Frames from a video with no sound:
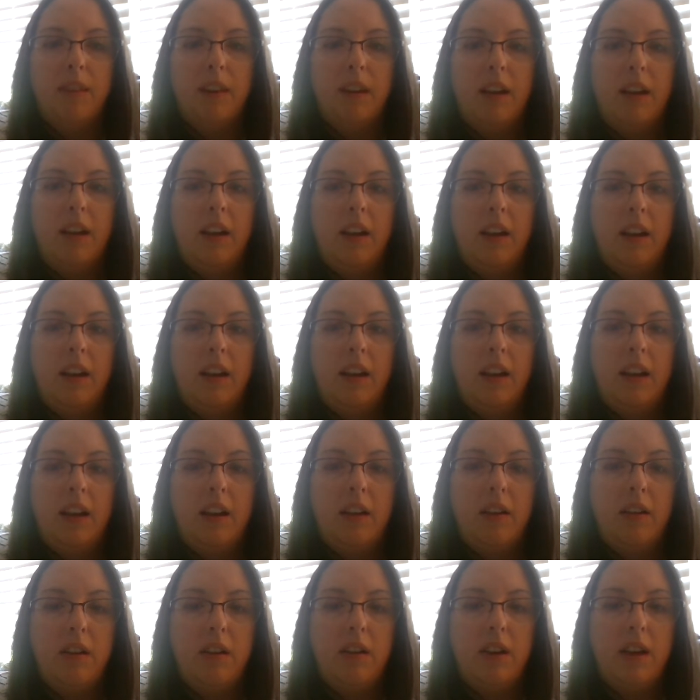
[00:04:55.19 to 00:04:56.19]

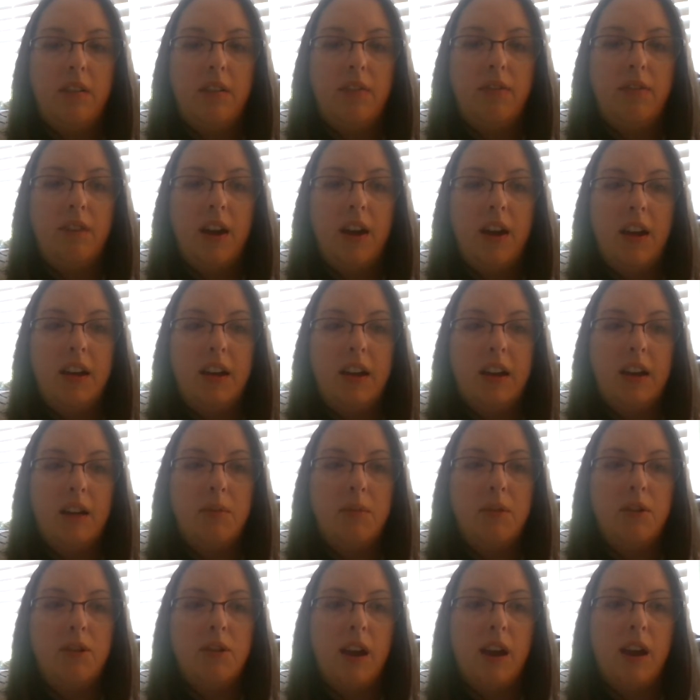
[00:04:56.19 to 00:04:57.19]
You get funding,
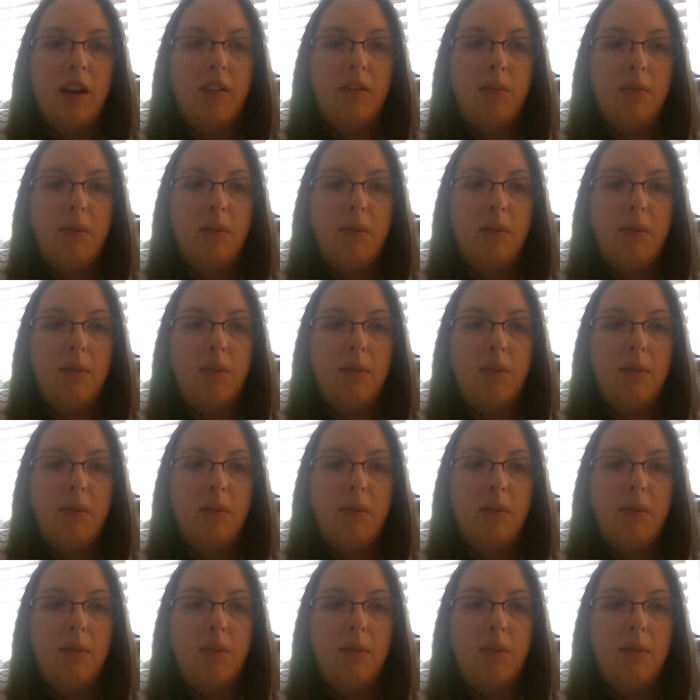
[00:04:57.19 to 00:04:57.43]
but you have